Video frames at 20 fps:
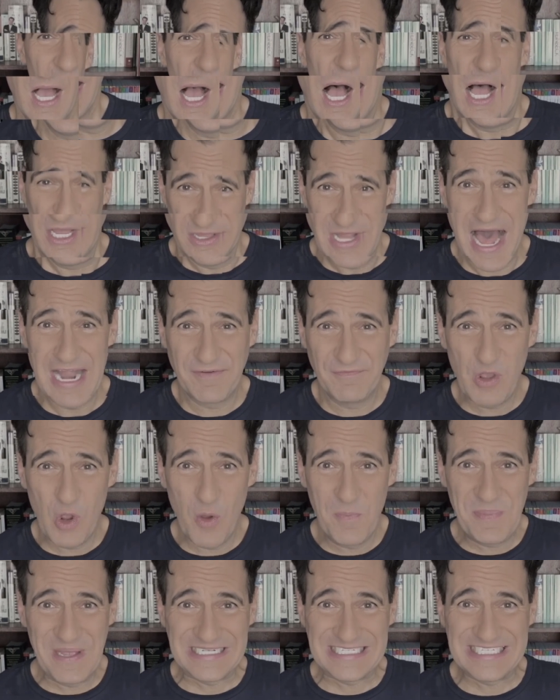A lot of you have
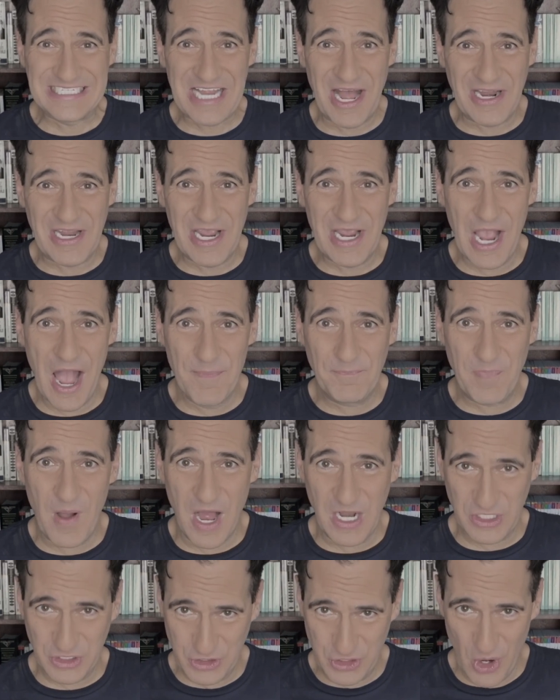been studying up on
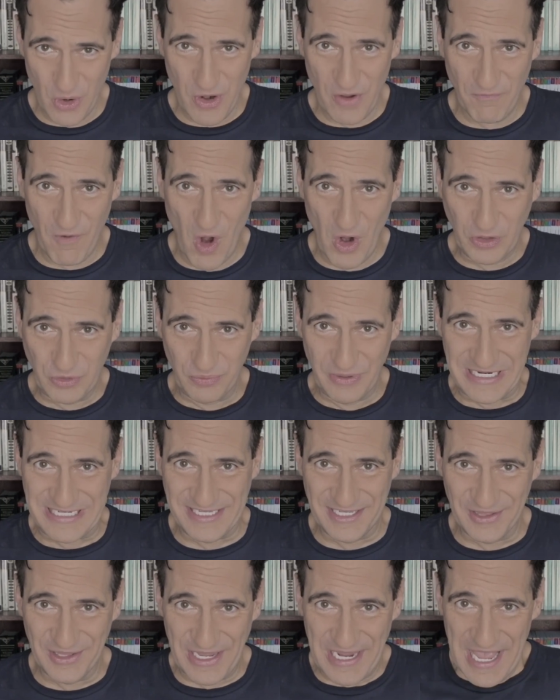Joan of Arc
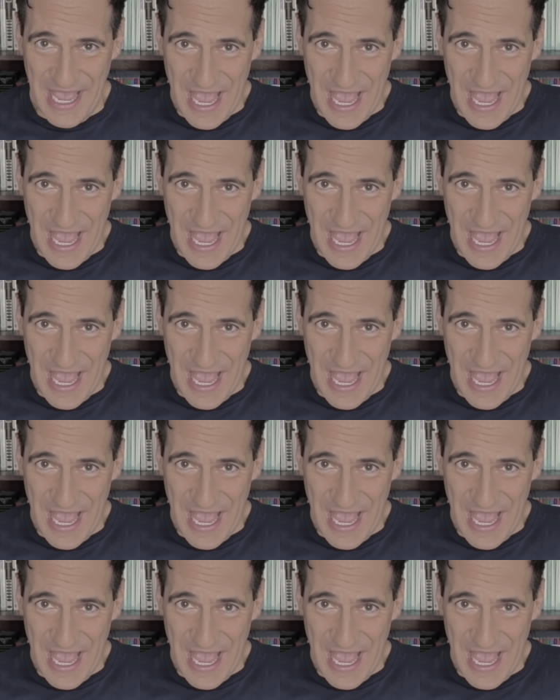recently.